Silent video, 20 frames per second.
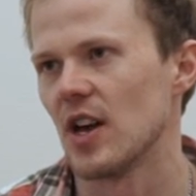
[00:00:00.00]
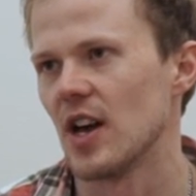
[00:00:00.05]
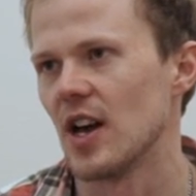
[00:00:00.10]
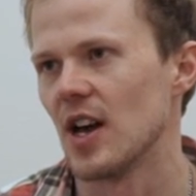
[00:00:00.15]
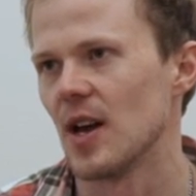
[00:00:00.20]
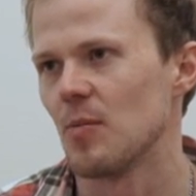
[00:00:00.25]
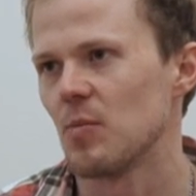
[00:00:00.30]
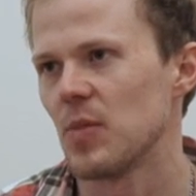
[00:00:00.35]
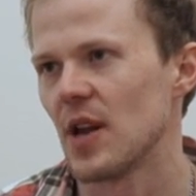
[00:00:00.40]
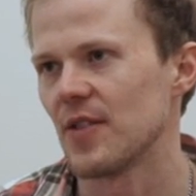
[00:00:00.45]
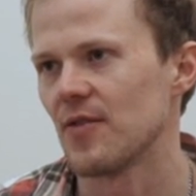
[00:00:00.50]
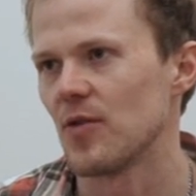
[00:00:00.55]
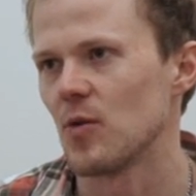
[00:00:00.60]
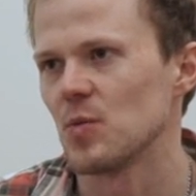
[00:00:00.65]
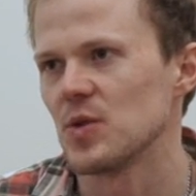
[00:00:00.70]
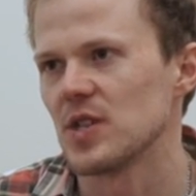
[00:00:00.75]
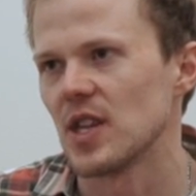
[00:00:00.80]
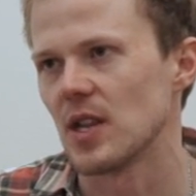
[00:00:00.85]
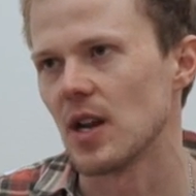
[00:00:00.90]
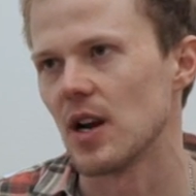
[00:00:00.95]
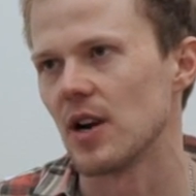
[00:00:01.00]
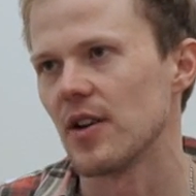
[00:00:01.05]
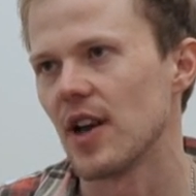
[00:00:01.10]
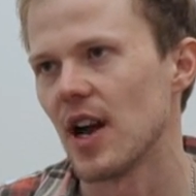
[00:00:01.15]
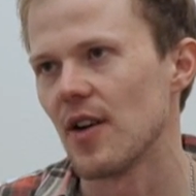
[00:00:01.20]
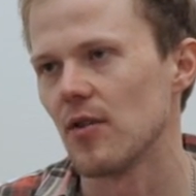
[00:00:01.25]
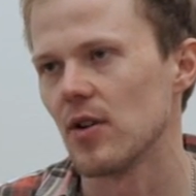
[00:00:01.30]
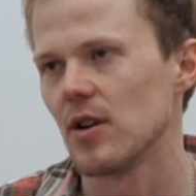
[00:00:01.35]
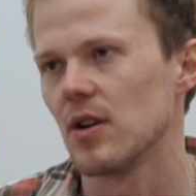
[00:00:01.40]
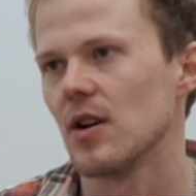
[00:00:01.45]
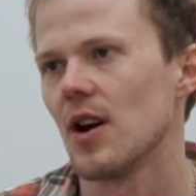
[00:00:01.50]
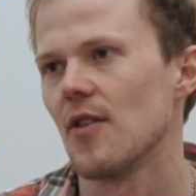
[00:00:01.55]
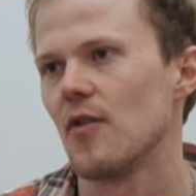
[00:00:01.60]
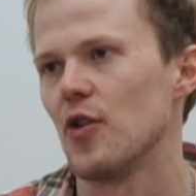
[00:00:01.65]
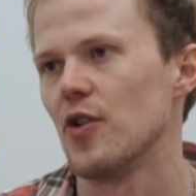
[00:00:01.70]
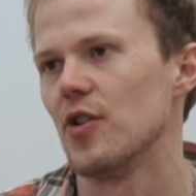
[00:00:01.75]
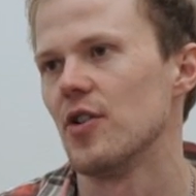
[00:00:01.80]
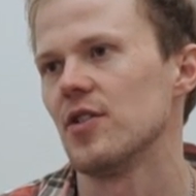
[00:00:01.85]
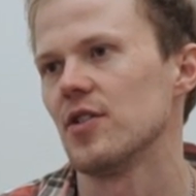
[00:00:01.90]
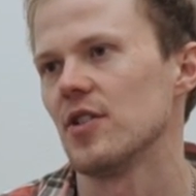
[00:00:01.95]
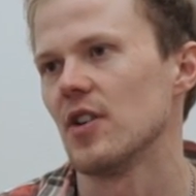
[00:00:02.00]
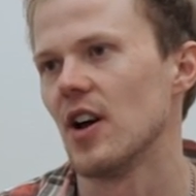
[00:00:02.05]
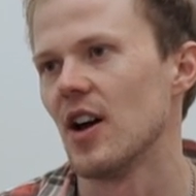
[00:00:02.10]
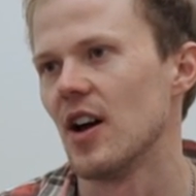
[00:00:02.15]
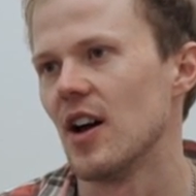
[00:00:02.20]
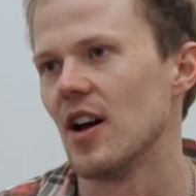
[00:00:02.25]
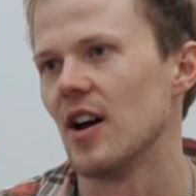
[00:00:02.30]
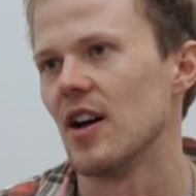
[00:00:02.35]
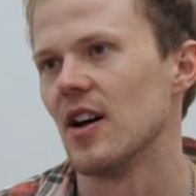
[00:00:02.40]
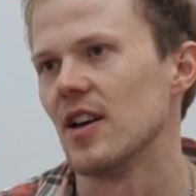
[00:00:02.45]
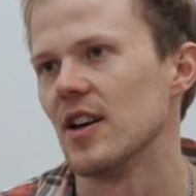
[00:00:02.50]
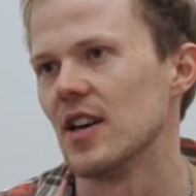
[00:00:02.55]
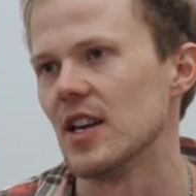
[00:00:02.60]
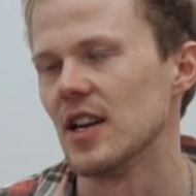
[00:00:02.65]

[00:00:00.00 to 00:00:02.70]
Uh, platforms that are gov governed uh,